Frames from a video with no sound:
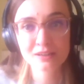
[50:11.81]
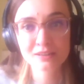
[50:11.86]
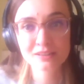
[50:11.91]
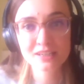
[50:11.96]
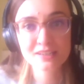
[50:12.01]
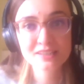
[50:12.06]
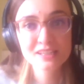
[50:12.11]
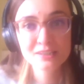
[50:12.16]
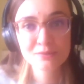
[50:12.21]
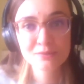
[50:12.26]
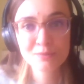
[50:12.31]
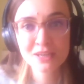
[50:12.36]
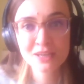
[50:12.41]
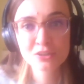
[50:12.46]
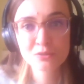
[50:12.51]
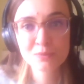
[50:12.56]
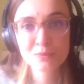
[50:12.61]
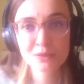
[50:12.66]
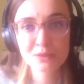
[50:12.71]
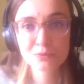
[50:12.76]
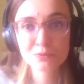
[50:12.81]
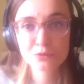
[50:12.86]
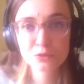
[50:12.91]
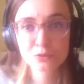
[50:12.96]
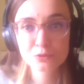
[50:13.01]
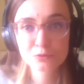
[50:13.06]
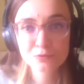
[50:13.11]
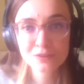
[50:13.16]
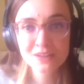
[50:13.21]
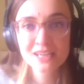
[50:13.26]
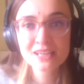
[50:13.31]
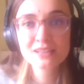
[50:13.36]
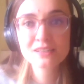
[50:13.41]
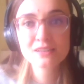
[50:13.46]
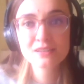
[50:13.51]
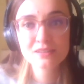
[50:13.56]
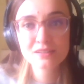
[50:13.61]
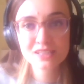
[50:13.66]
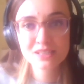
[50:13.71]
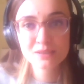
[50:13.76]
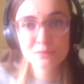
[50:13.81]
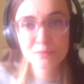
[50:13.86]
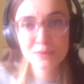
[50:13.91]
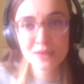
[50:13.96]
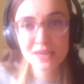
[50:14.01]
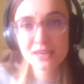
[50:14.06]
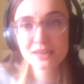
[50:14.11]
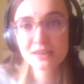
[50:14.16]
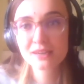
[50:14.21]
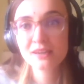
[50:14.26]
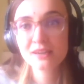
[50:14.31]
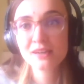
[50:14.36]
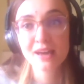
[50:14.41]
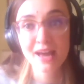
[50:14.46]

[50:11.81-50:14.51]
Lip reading: Does it mean to be able to read, speak,